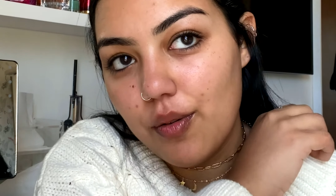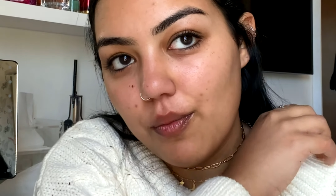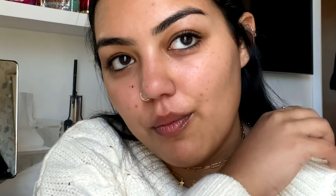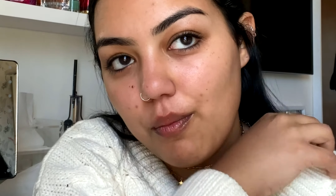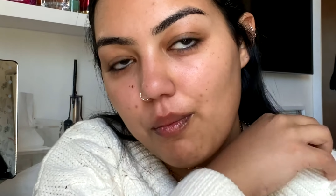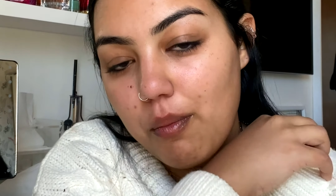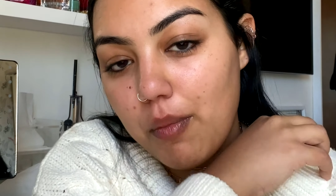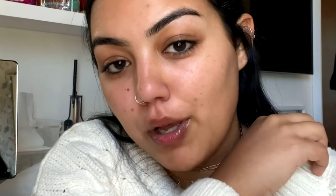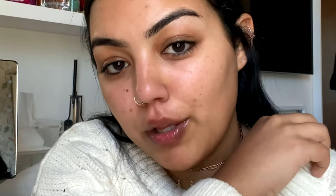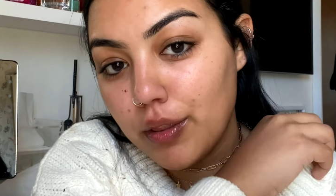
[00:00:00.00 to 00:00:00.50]

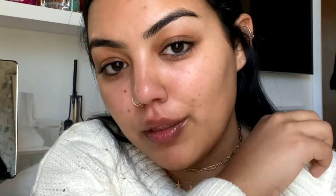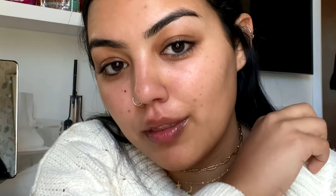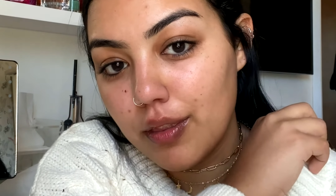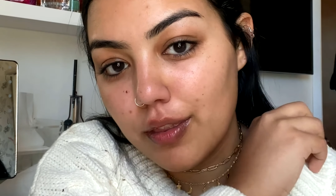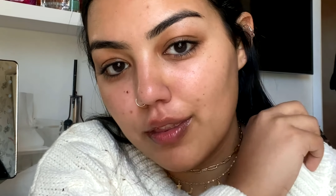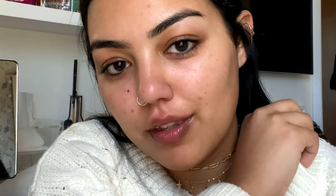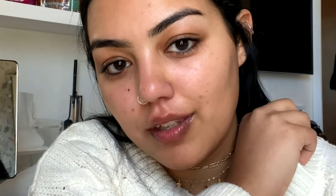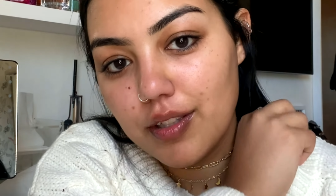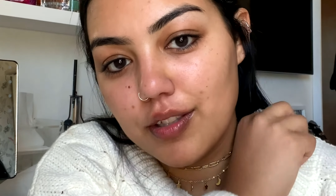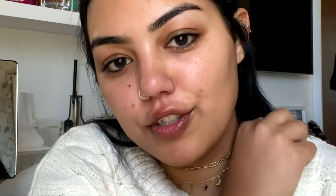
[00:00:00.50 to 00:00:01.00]

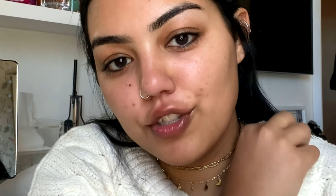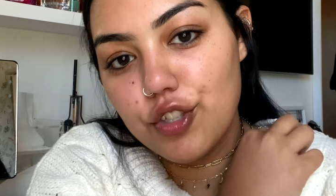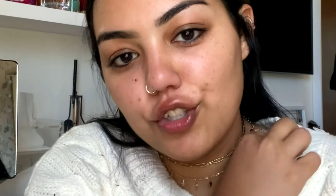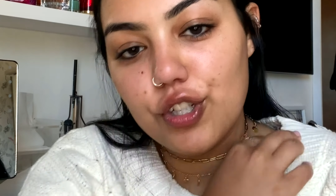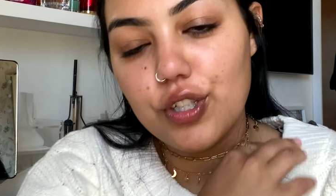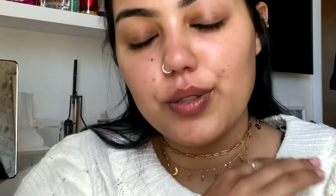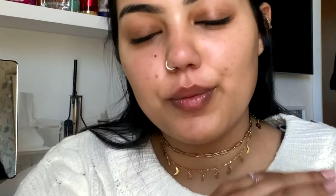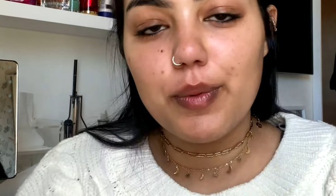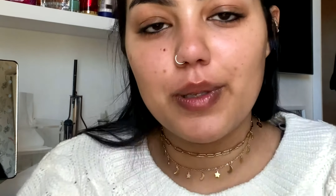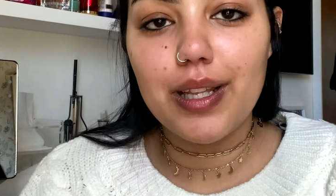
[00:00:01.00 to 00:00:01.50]
month it's
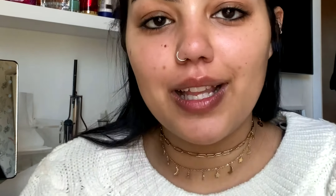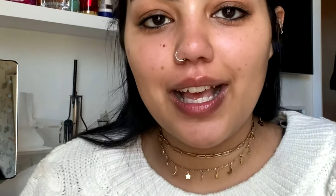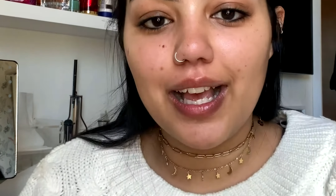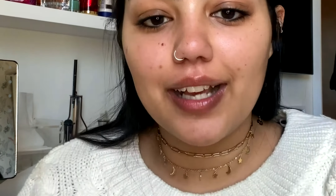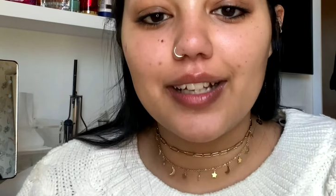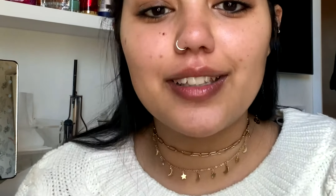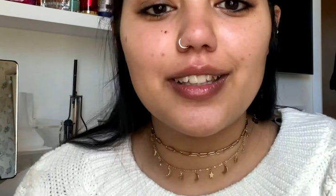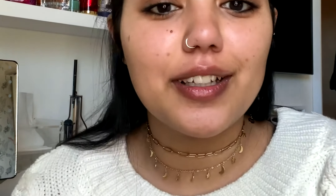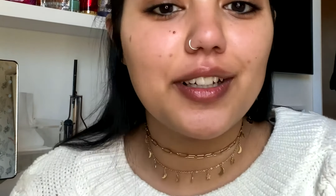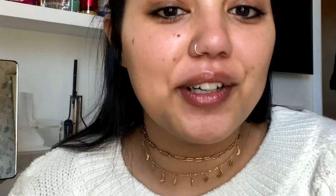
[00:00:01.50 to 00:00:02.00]
just been
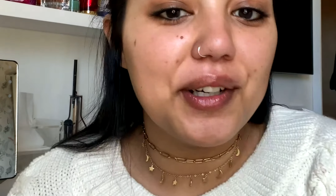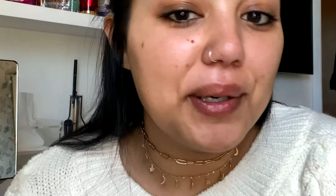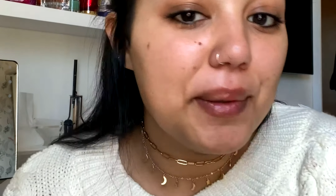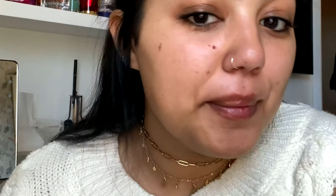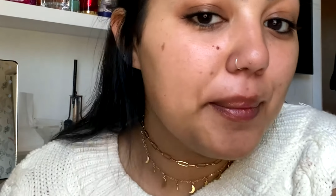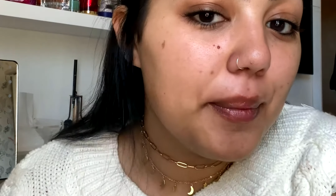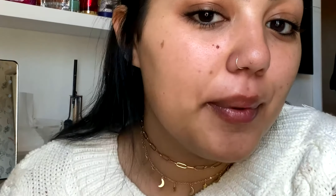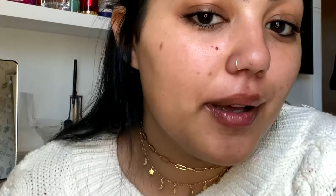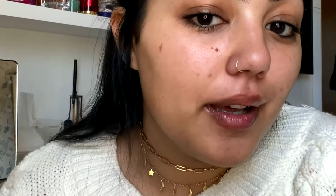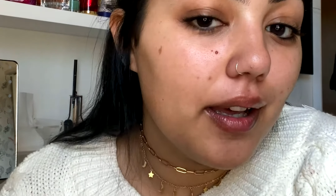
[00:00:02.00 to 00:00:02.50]
acting up.
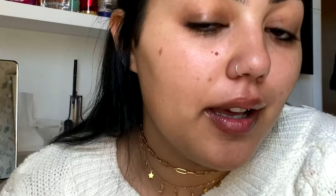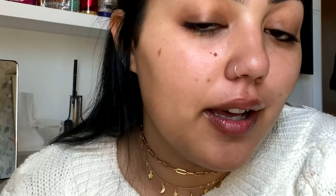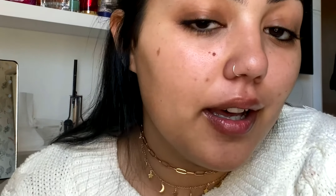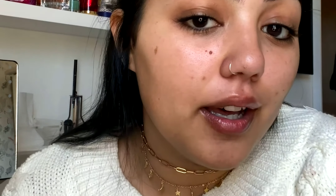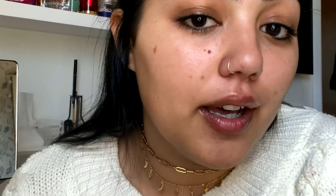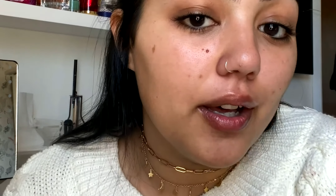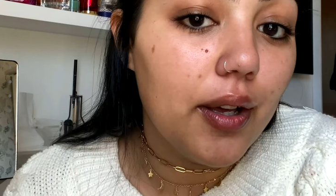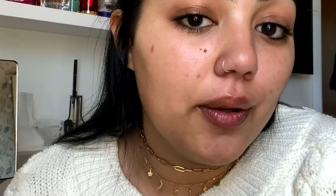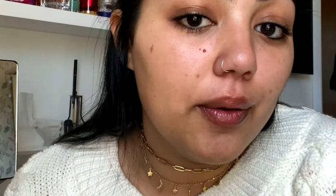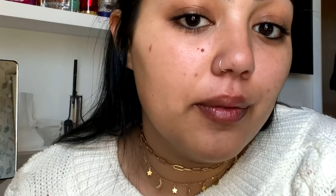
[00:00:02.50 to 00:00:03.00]

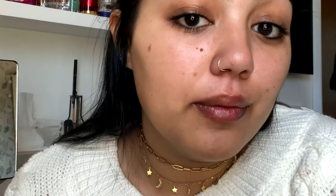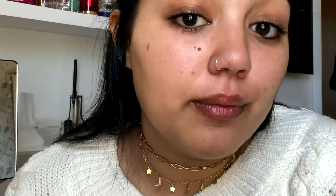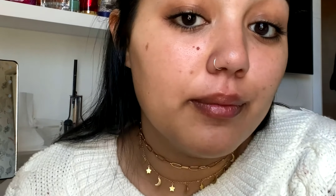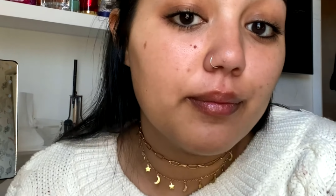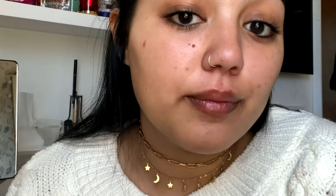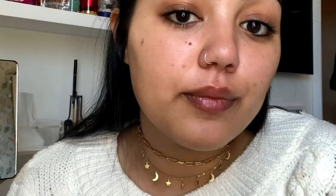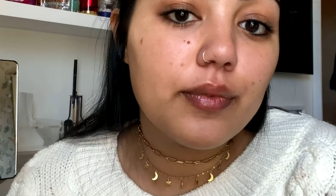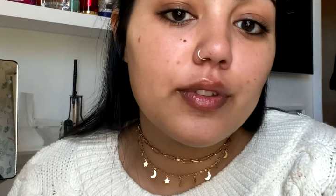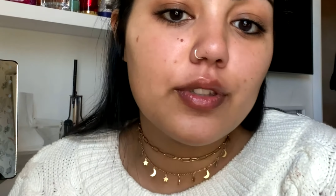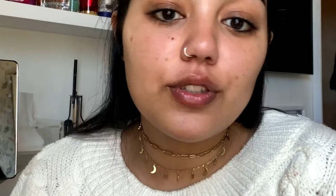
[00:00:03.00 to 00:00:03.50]

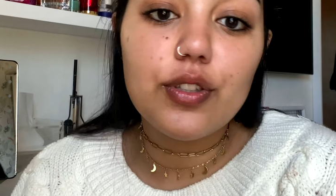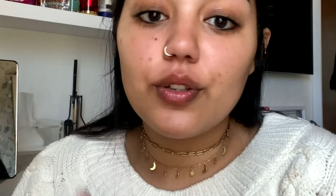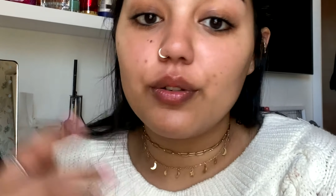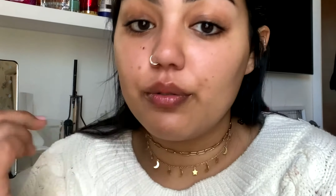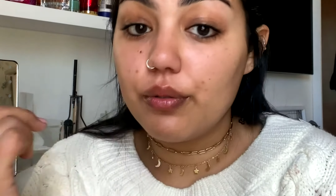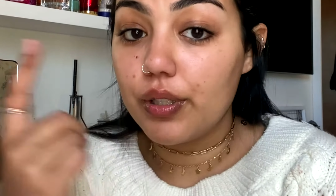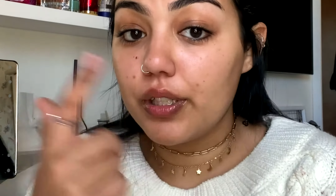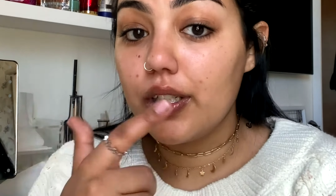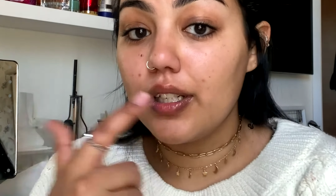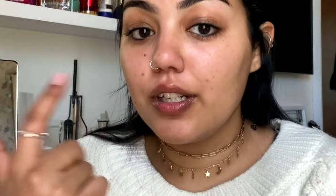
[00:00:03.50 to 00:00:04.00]
So
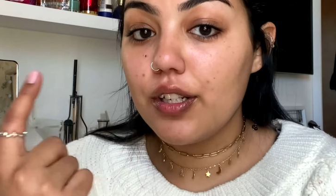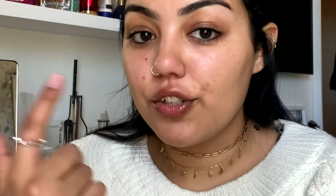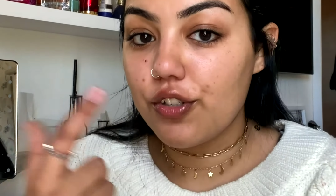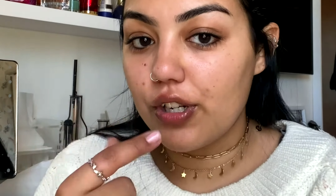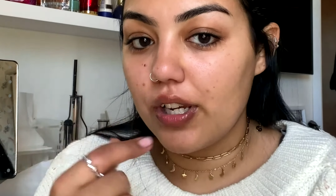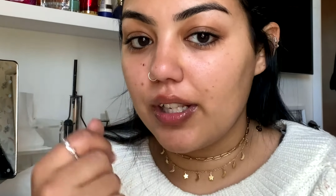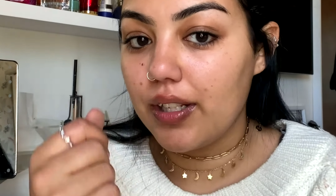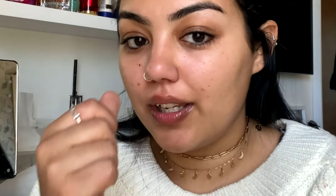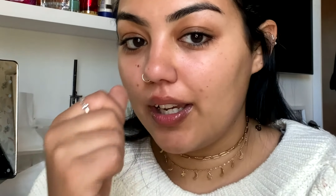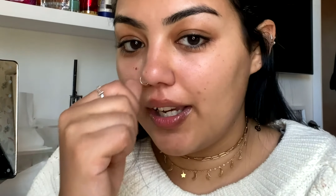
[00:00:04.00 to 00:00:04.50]
we're gonna
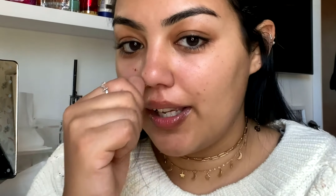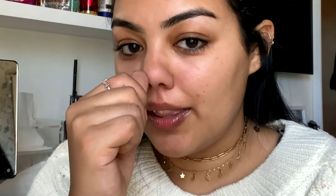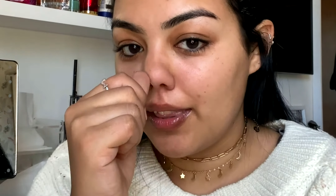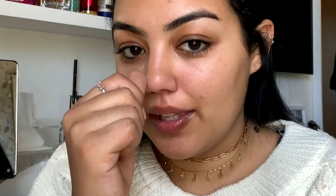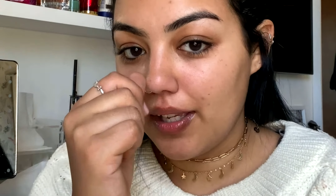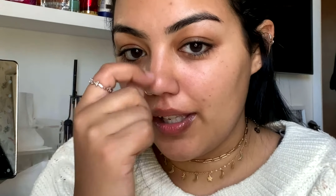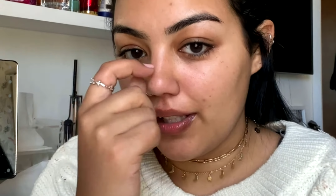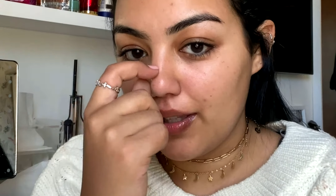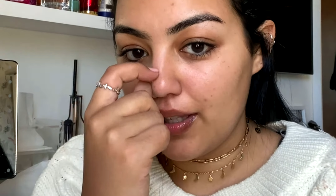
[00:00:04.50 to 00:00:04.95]
try and hide that.